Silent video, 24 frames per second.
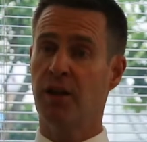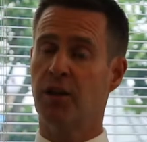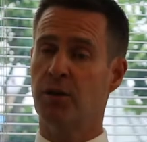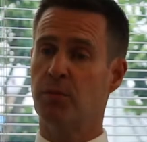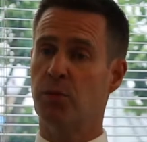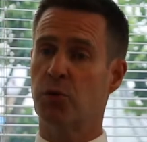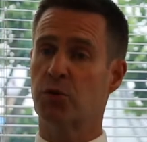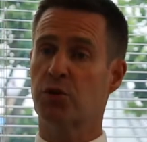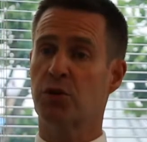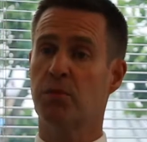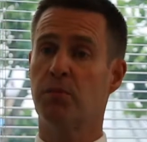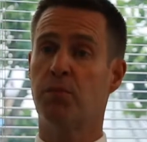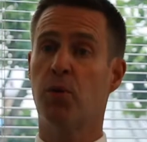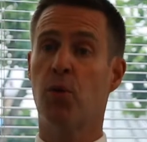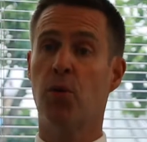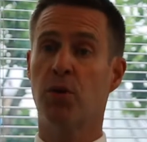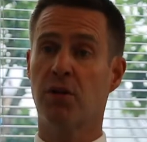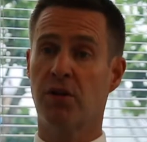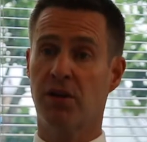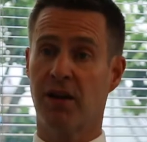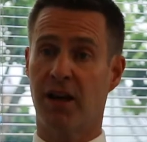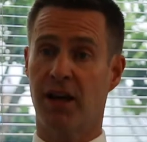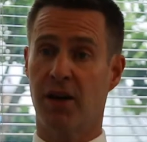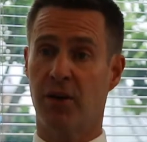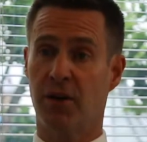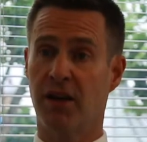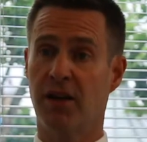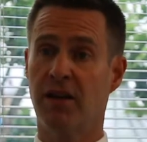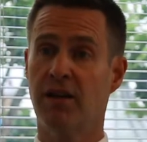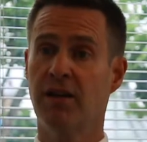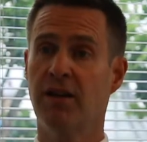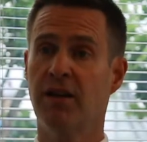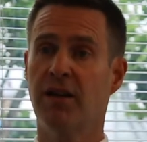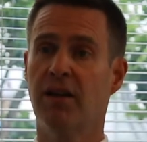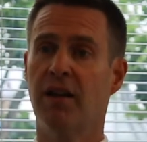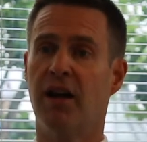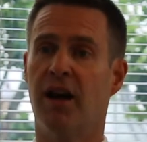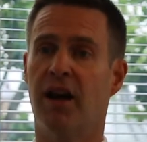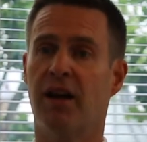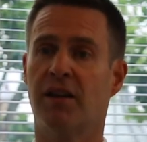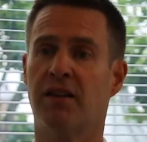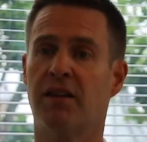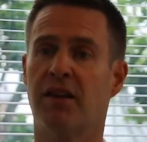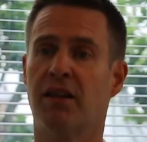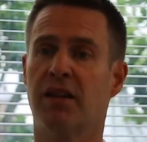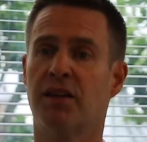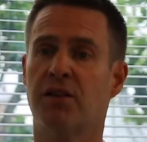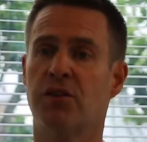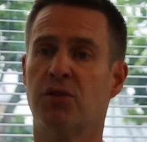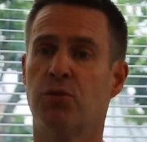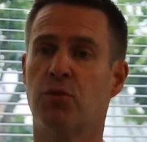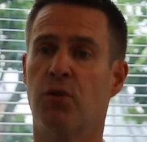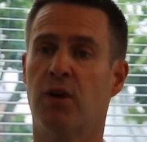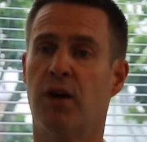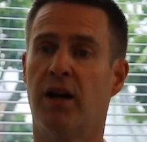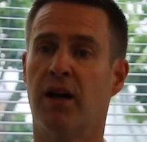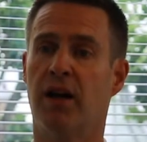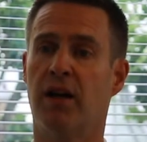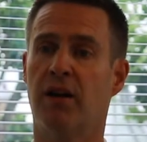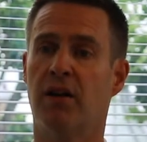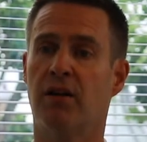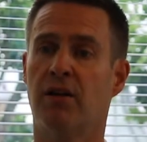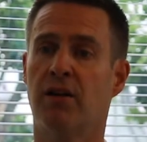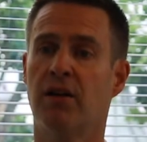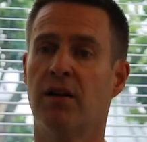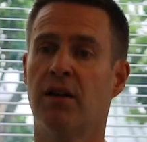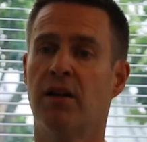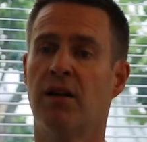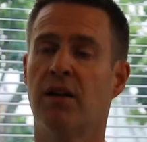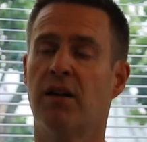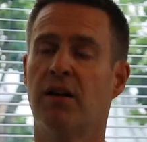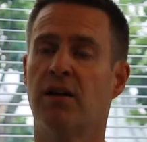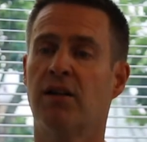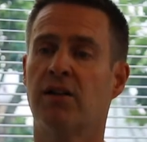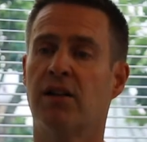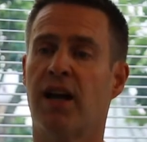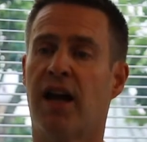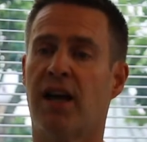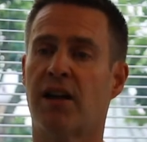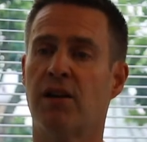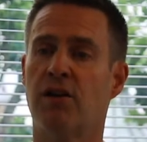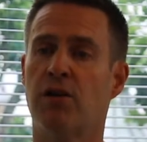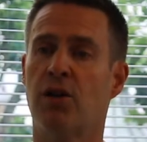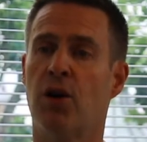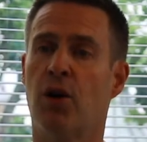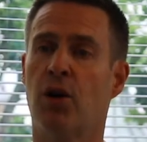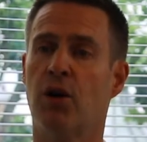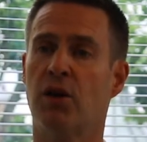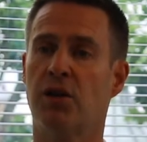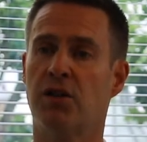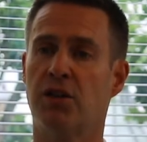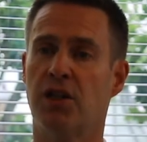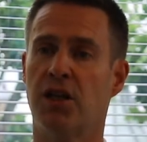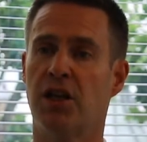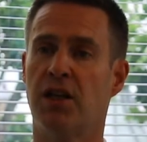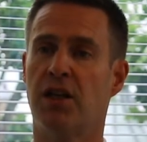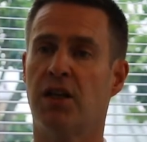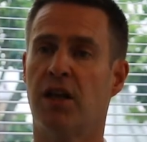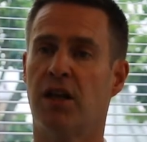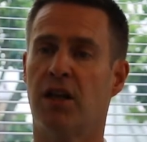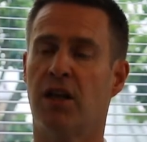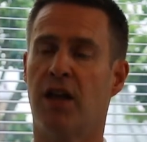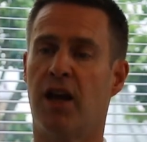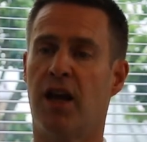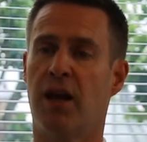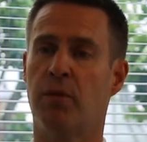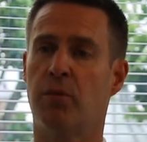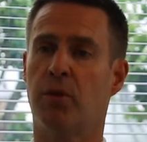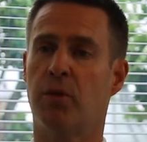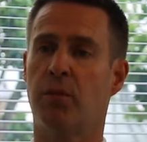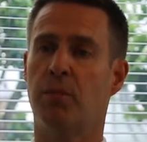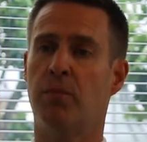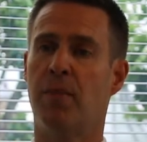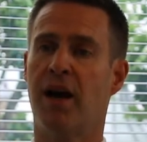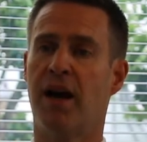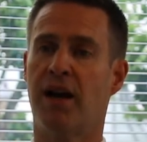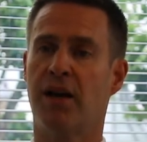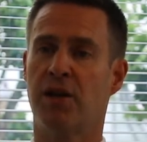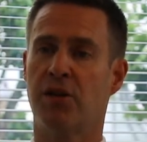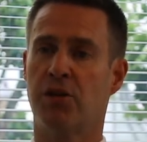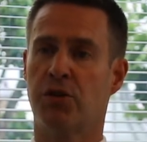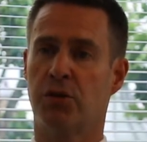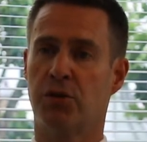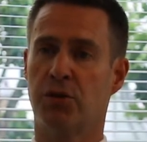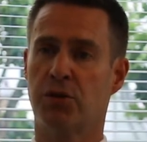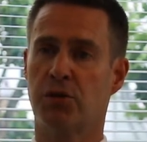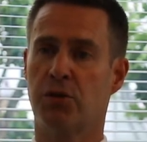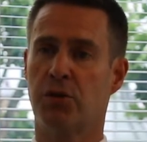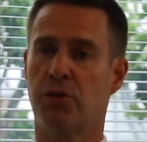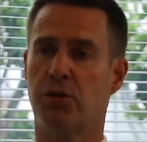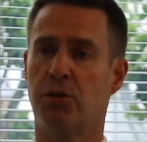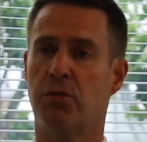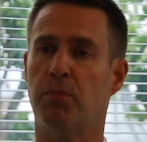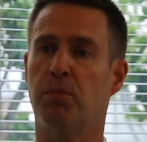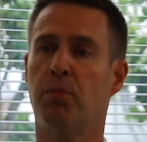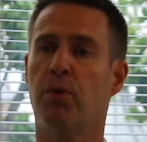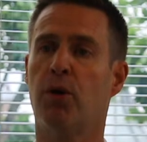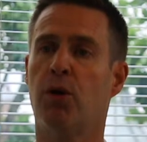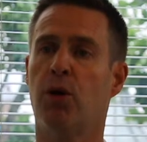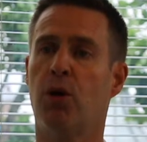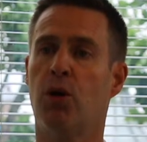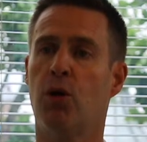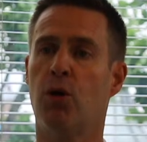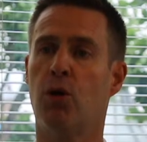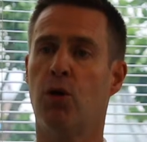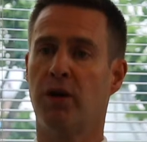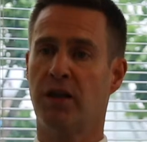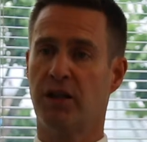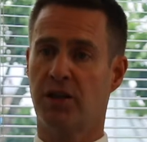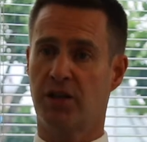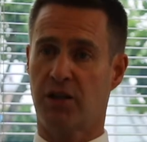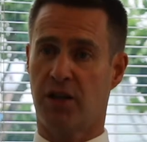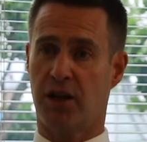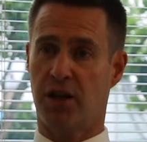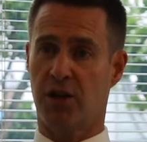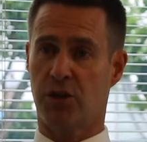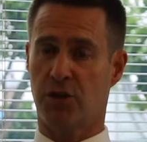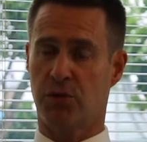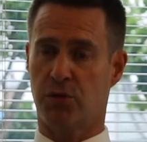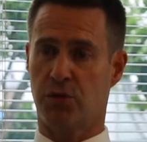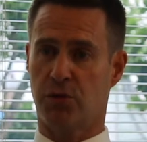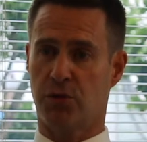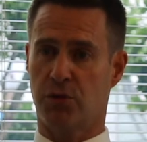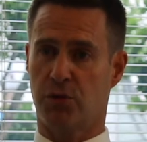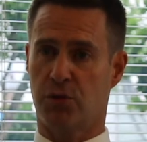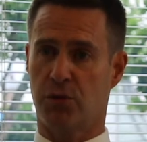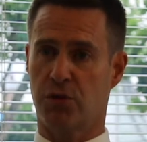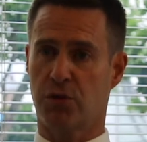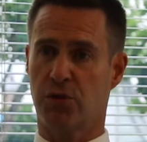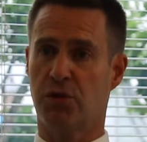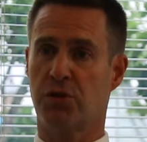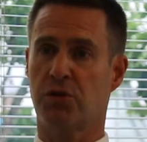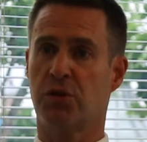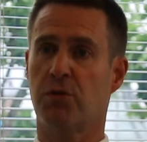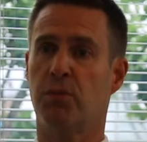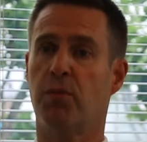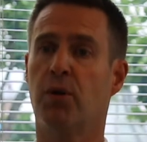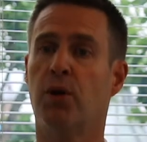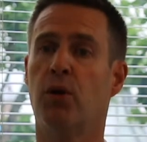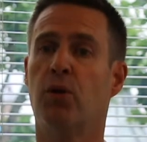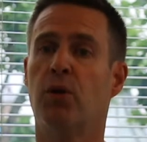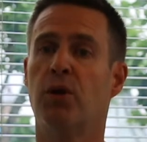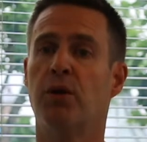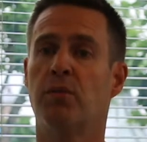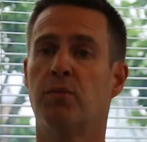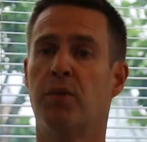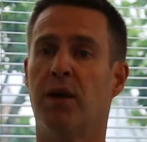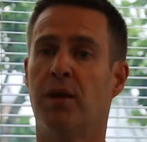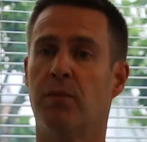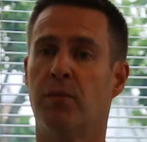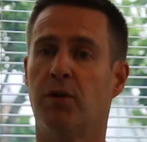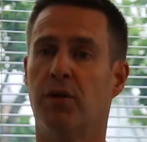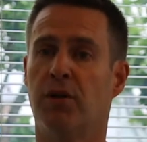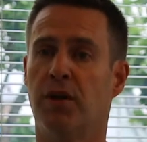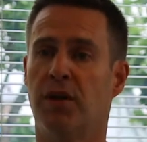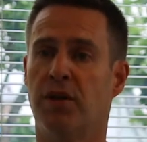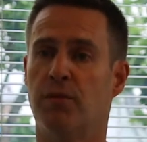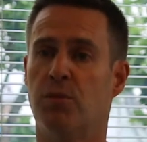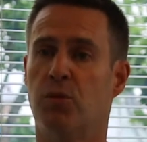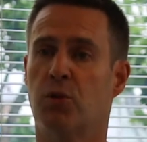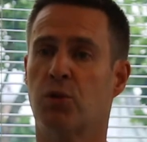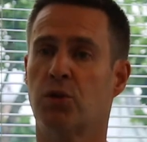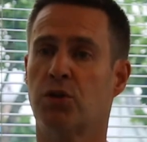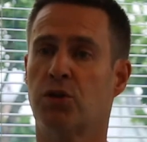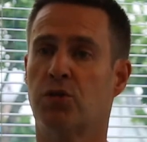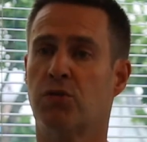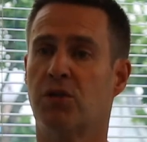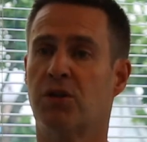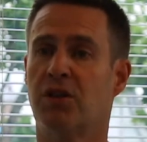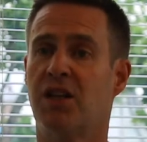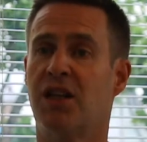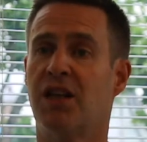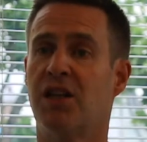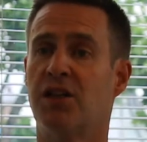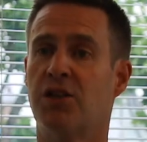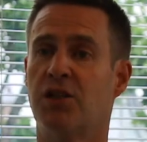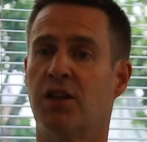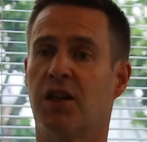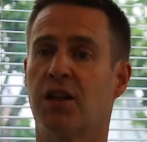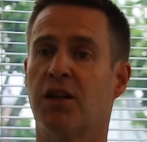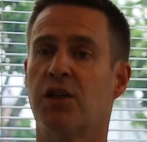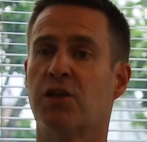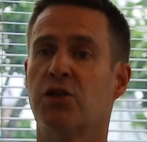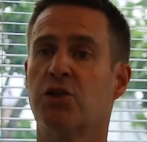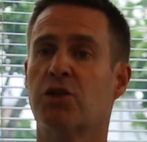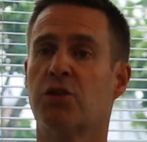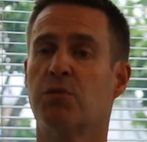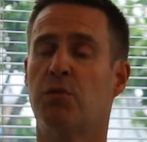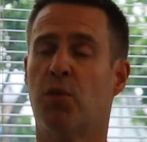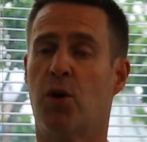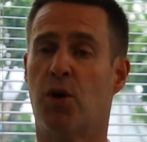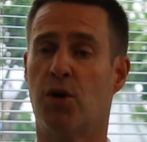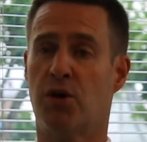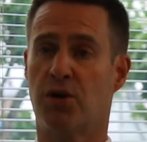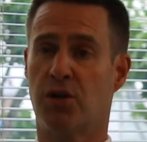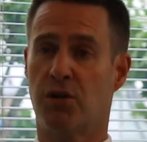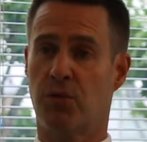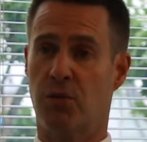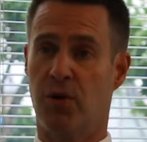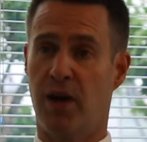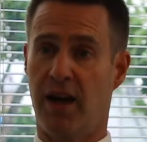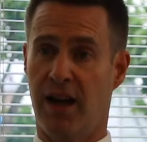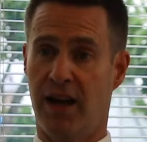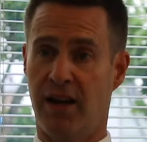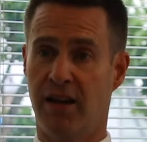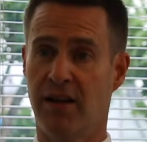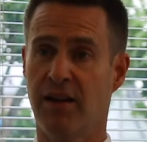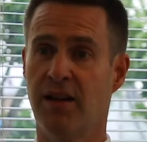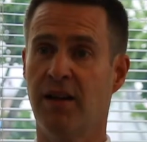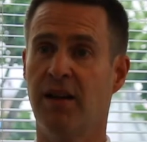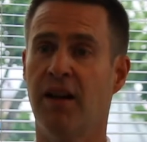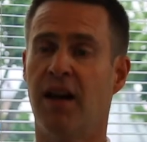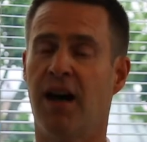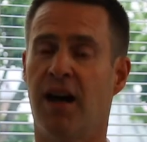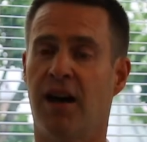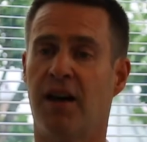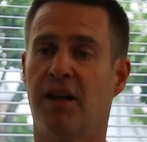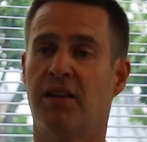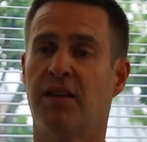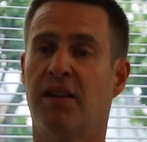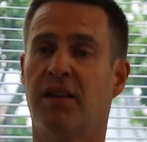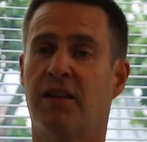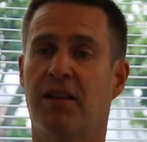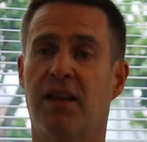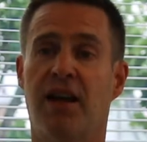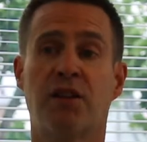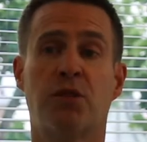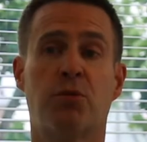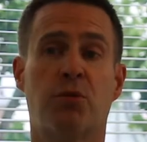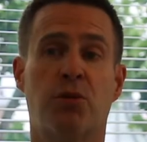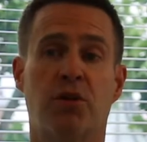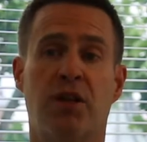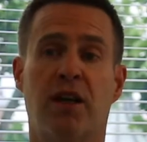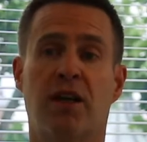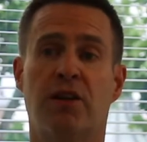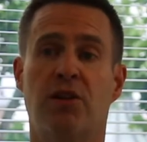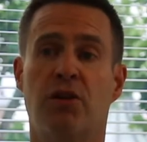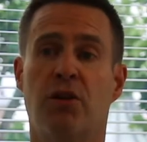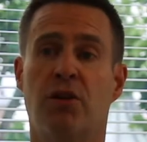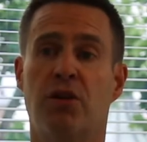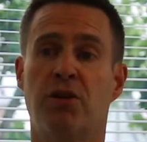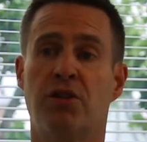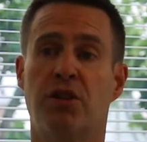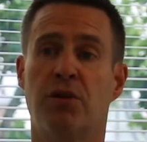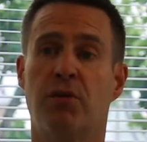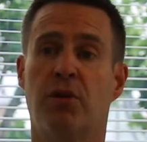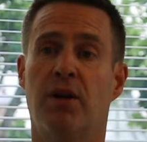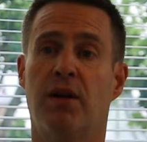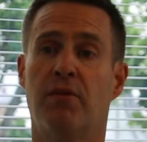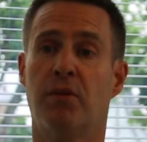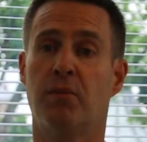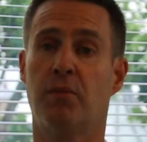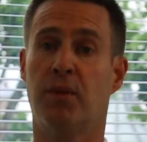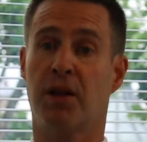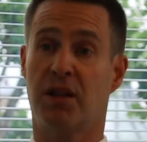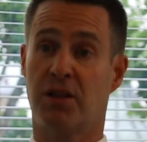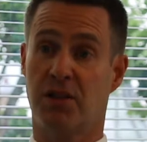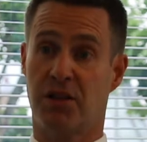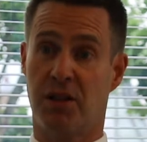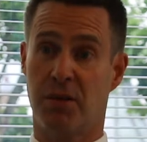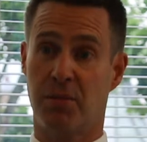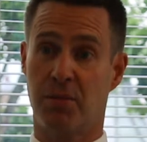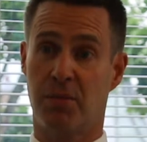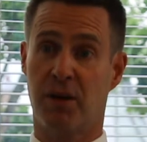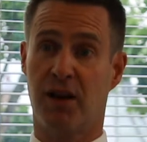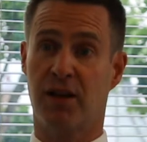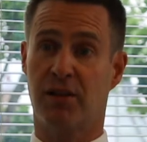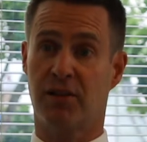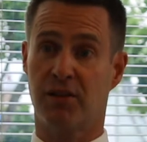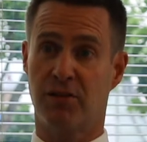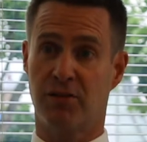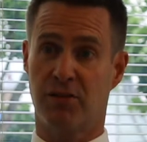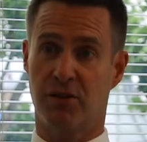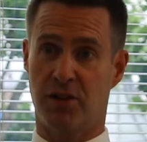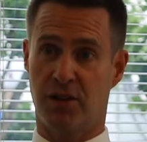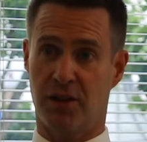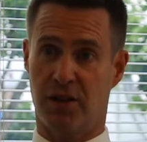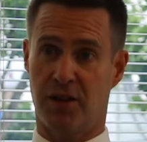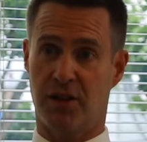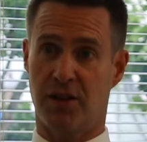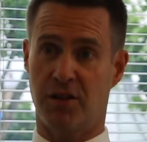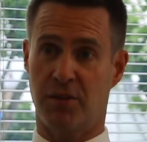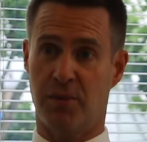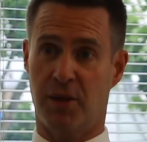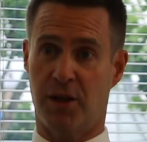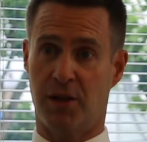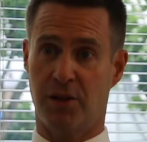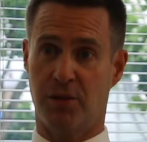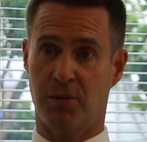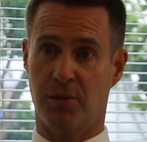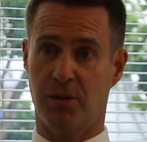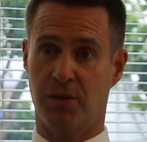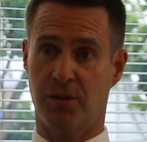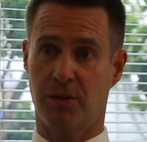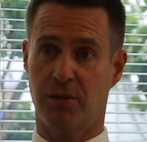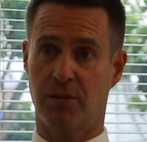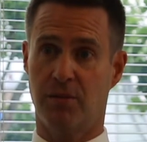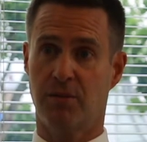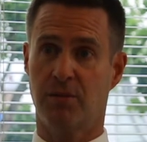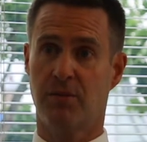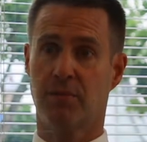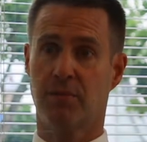The most important area, I think, is where technology can enable managers to deploy scarce resources, deploy people in a more strategic and a smarter way. And I think that's where technology will have the biggest impact in facilities management.